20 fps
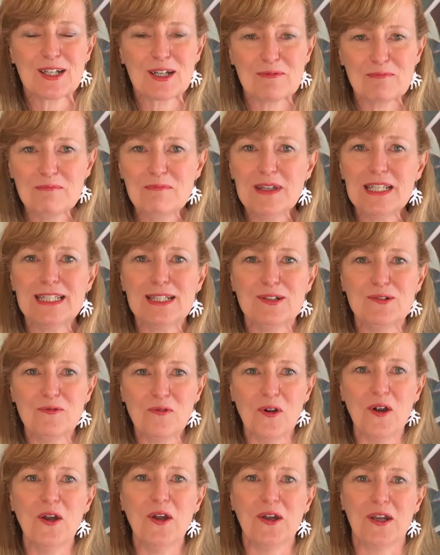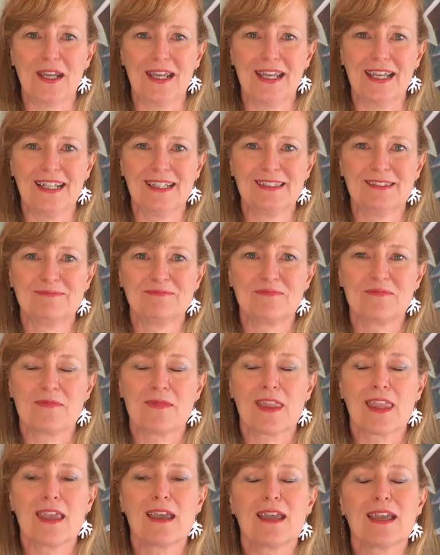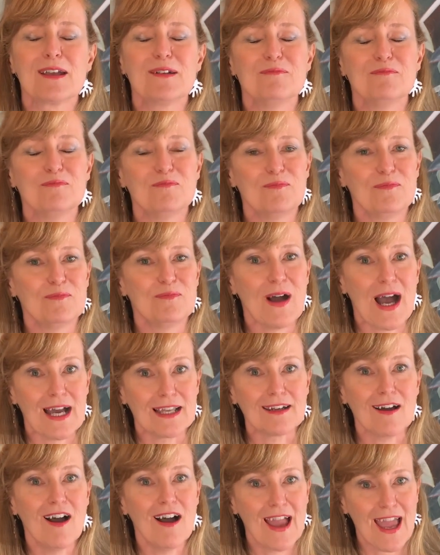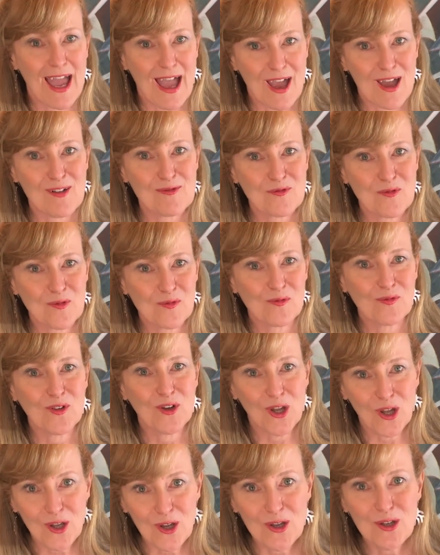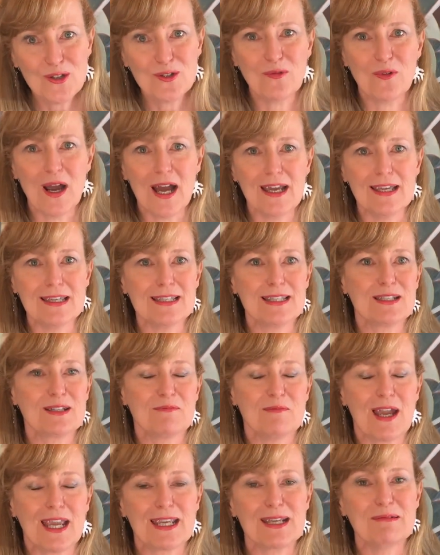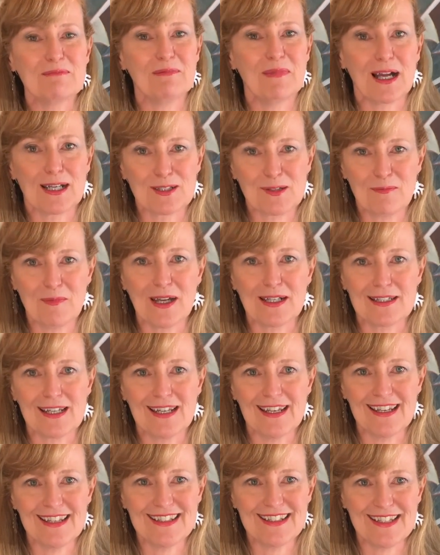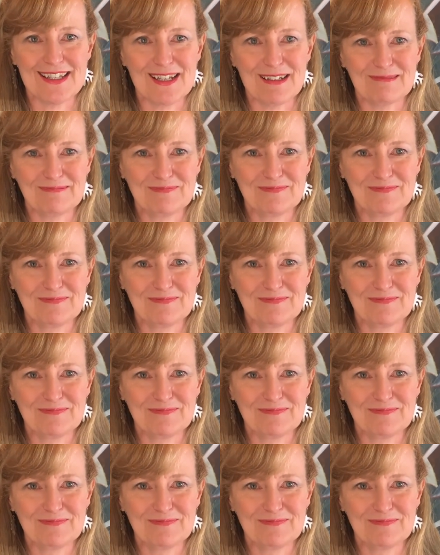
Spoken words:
committed work. But I have learned ways to make it much, much easier.